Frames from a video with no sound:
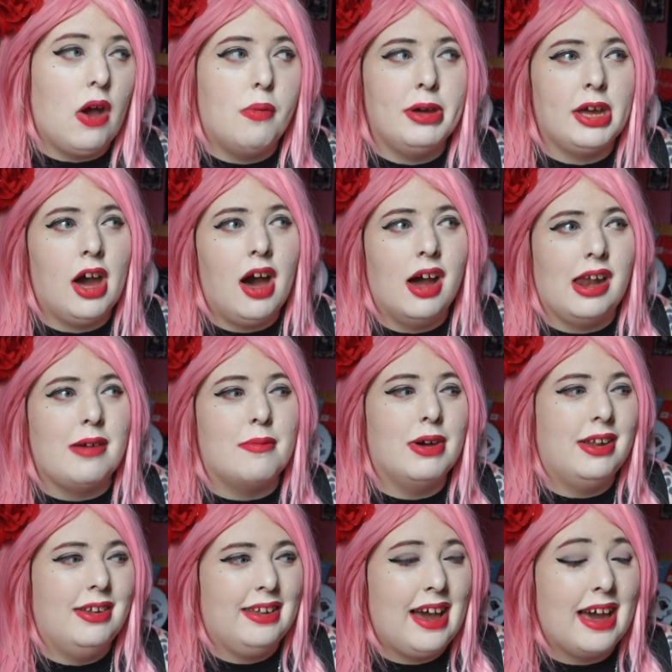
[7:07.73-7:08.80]
oh my god, like
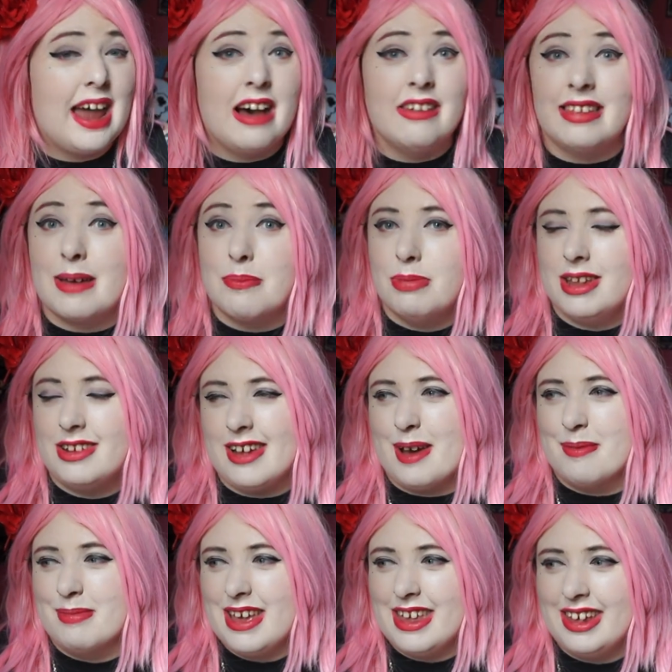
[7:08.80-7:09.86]
where did you get it? I was like, bitch,
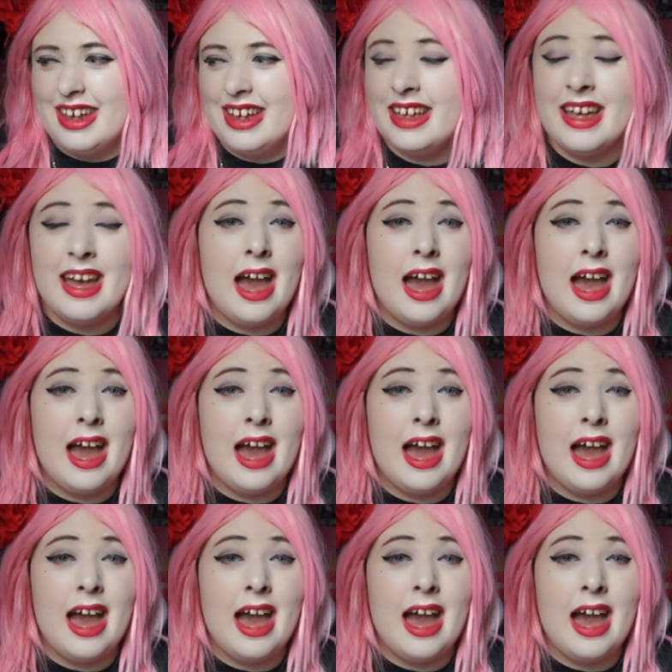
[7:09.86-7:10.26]
I made it.